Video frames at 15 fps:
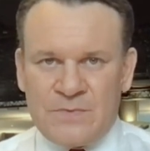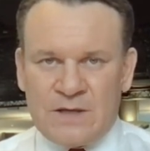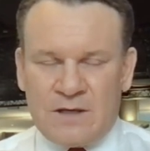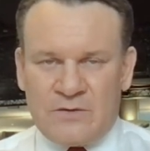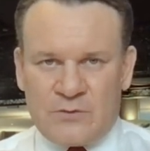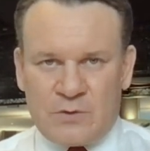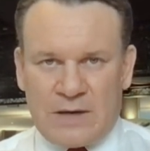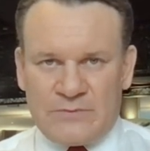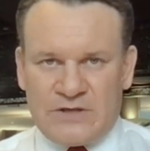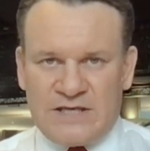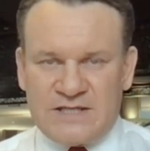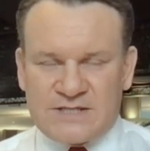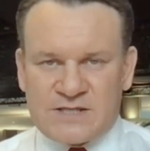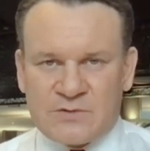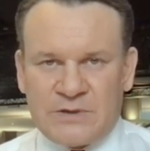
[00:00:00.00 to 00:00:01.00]
throughout the
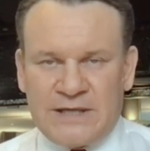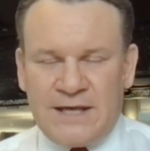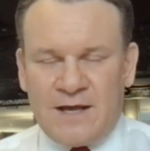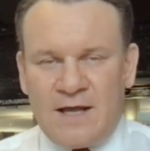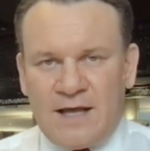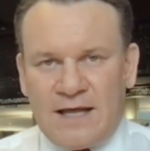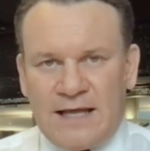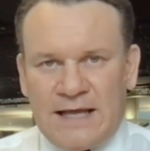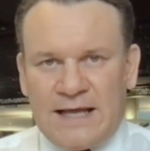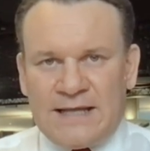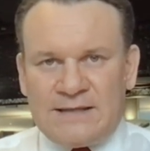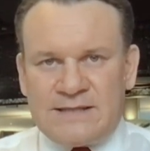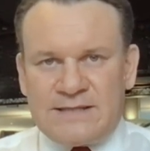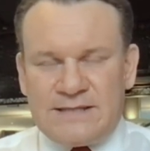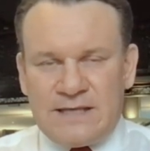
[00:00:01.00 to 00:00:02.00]
history.
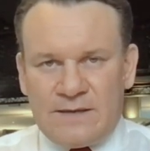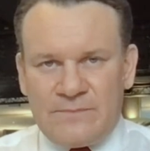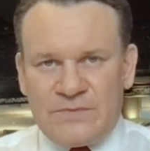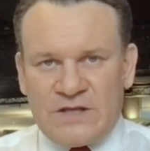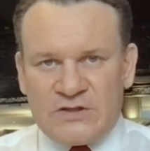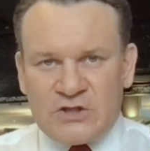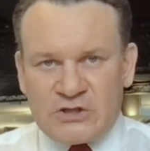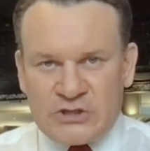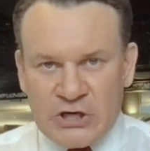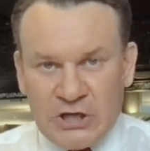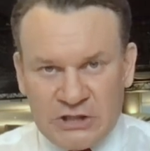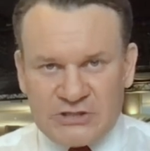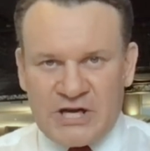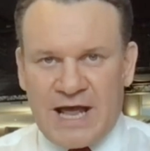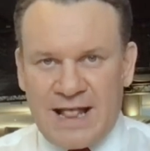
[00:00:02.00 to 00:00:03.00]
And the
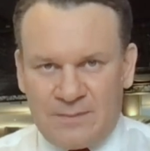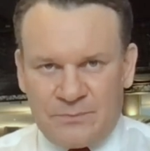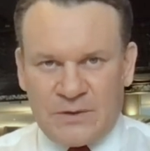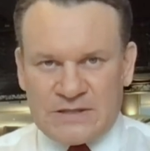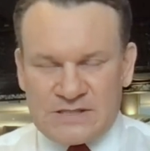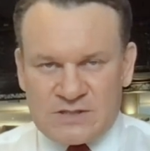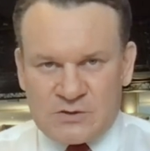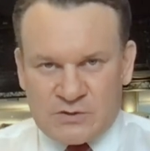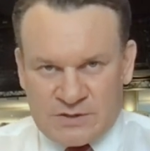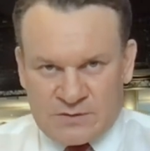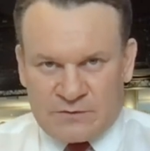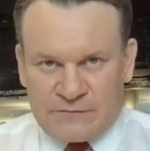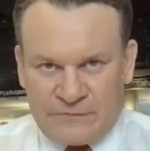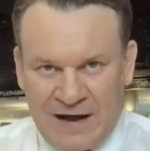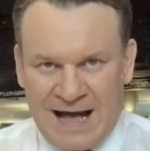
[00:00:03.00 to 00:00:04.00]
church helped us to
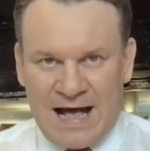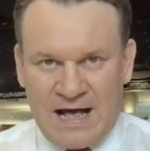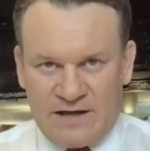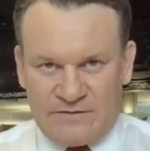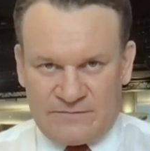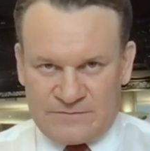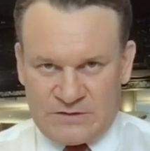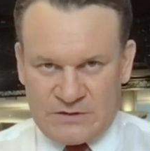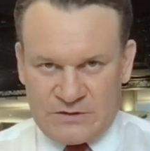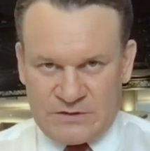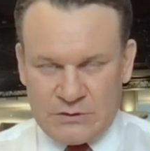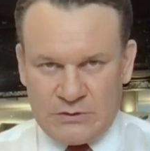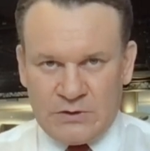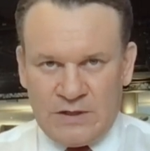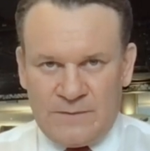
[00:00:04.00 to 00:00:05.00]
survive,
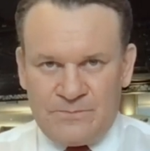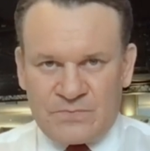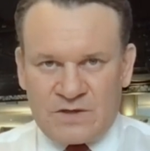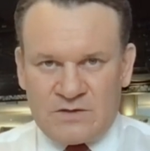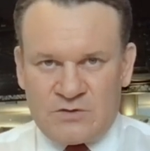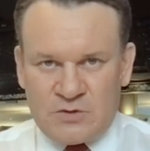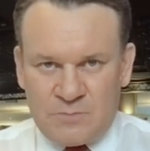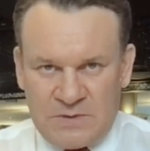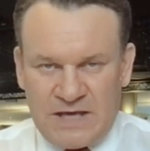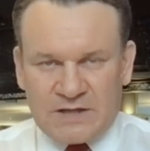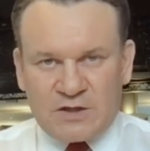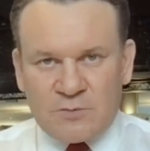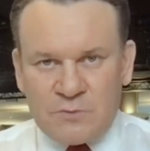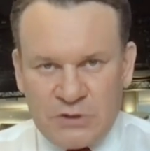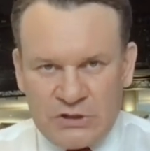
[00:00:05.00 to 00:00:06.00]
to be
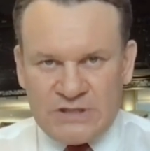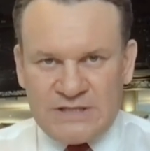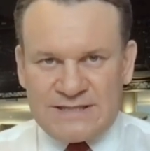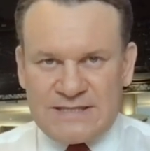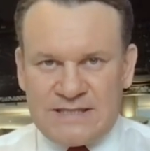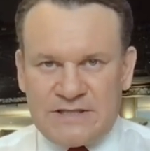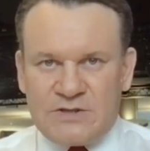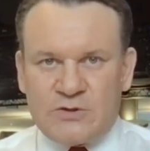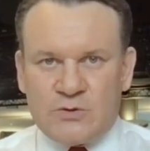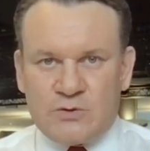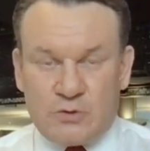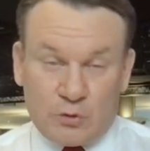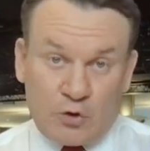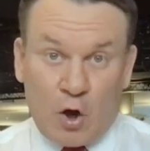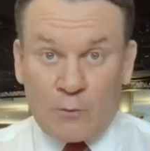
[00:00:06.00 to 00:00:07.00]
a community,
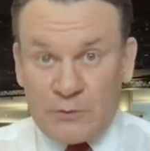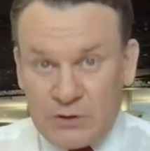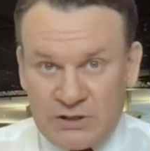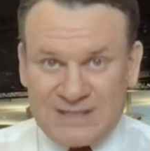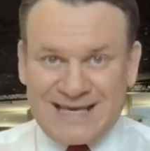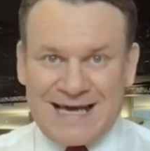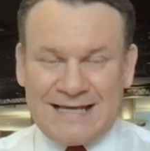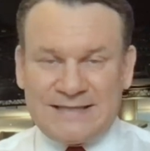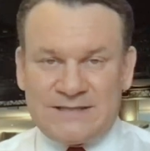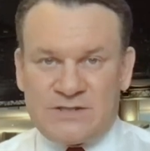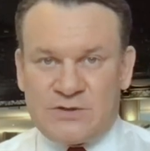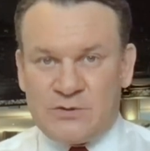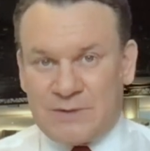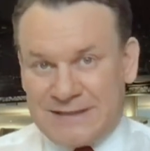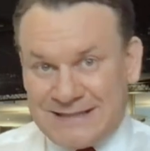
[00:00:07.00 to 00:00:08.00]
to communicate,
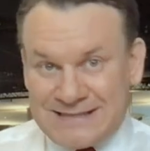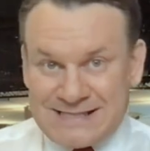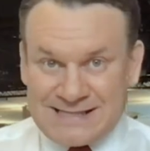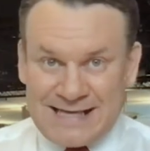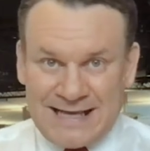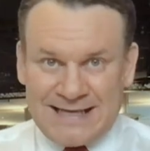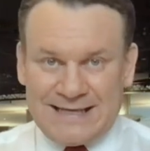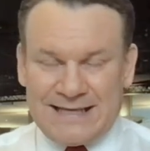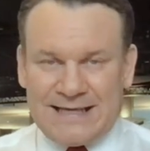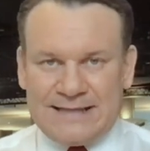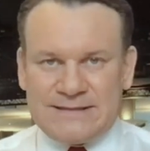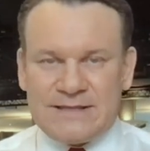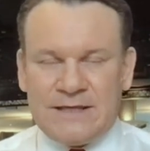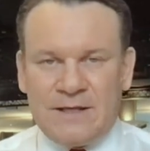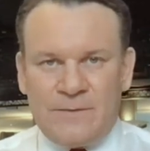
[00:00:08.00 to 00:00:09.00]
to understand
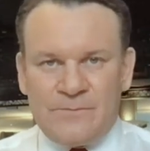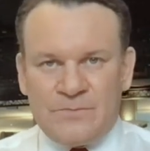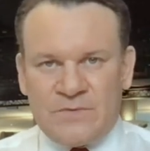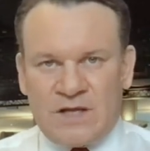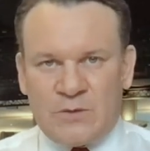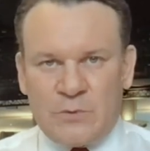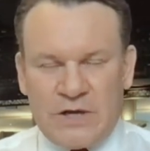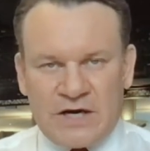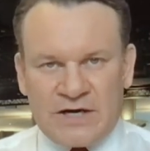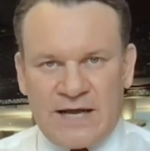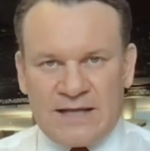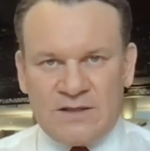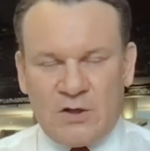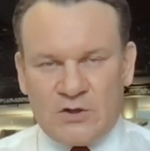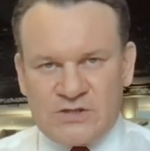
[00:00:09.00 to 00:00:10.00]
that we are
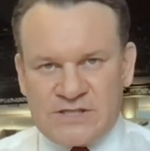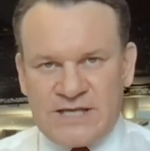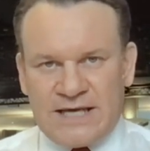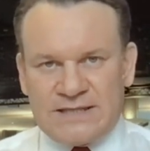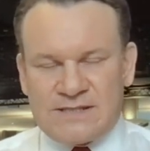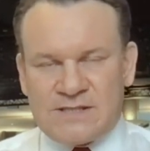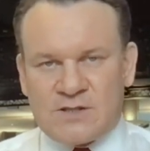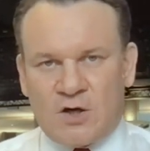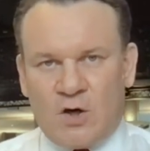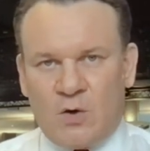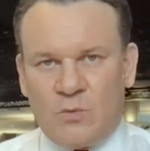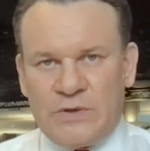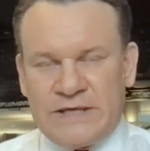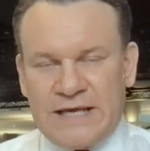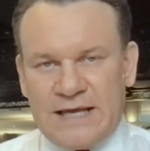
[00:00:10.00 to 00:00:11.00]
not lost yet. So
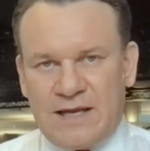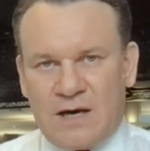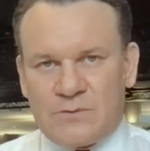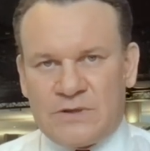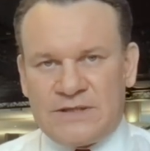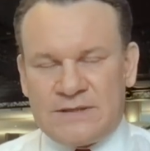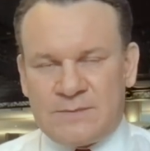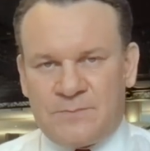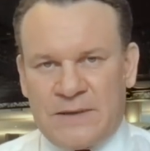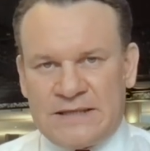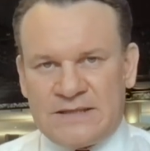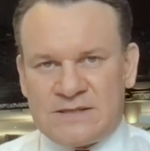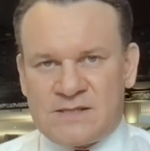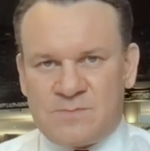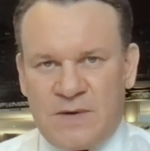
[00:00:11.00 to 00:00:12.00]
we get our
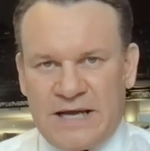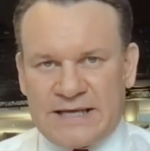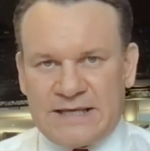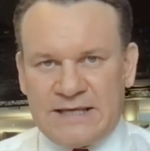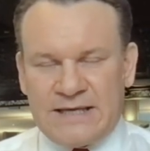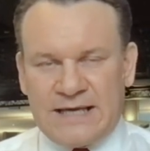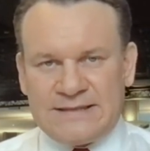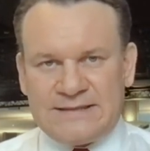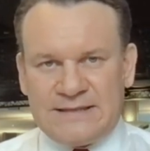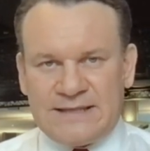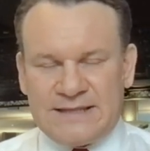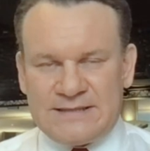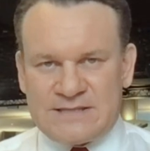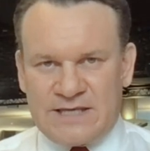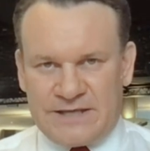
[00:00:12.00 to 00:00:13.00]
independence back in
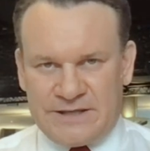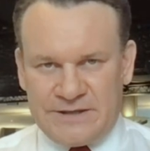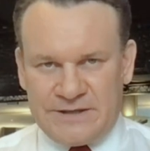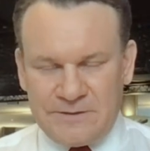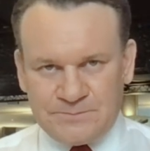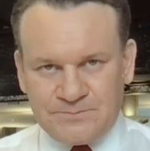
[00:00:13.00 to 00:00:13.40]
1918.